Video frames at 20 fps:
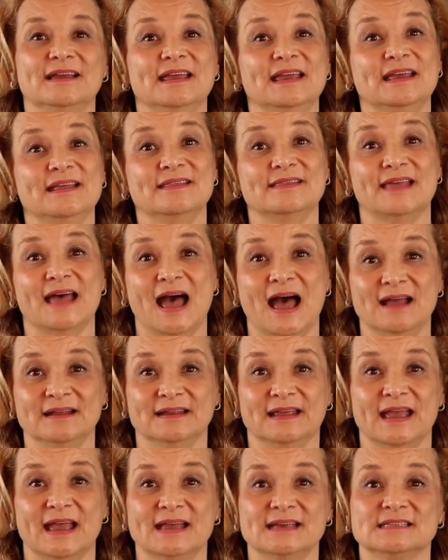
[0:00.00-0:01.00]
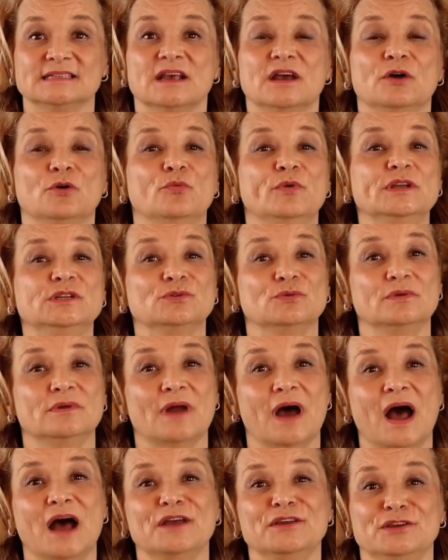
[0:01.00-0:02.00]
In that case, we do
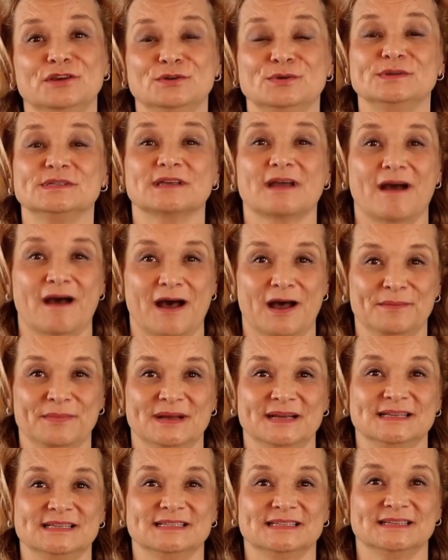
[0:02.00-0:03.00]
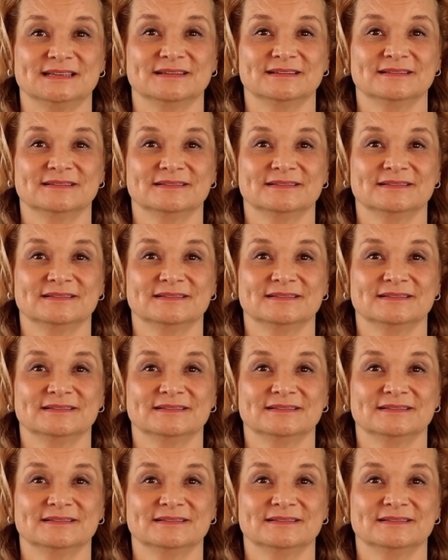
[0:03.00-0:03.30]
not use commas.